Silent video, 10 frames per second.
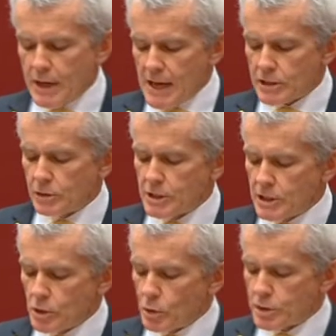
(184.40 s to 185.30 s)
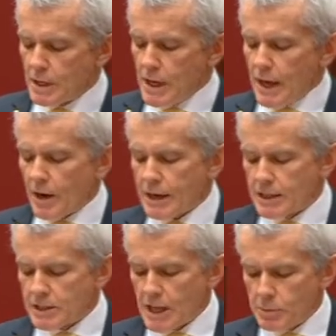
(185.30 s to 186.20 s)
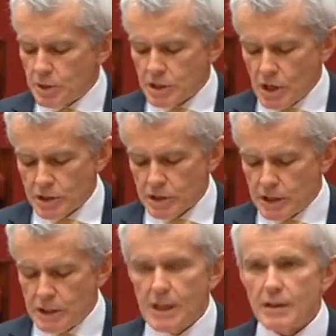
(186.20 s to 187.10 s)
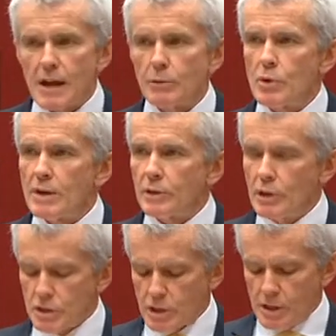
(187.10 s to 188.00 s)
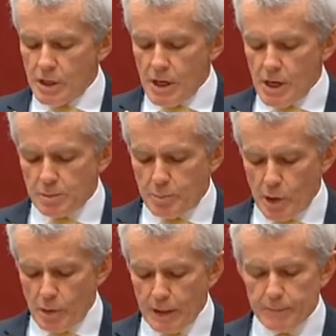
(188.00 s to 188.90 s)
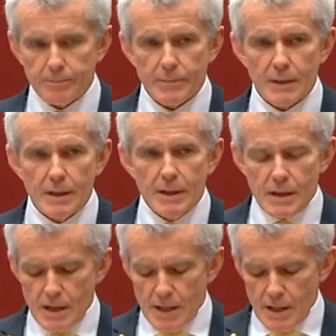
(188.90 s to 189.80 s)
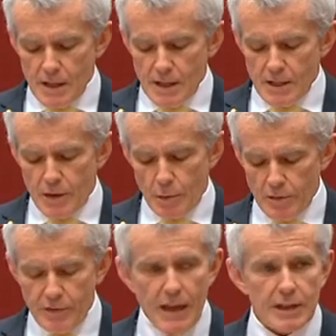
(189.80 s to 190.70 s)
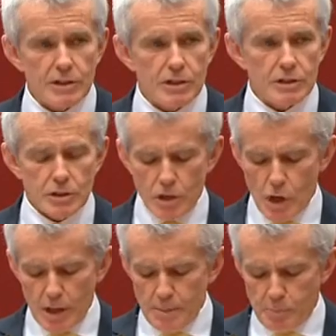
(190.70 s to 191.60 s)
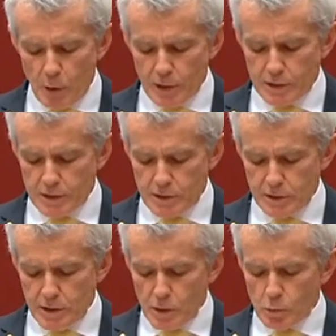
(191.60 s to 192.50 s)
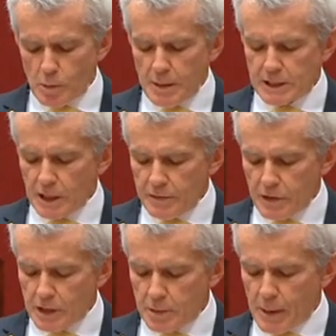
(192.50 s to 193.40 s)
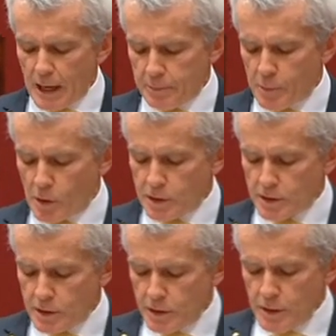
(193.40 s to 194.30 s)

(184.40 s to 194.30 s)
national discourse, and I can say with certainty that revolution is brewing. The revenge, not in bullets, will be delivered at the ballot box.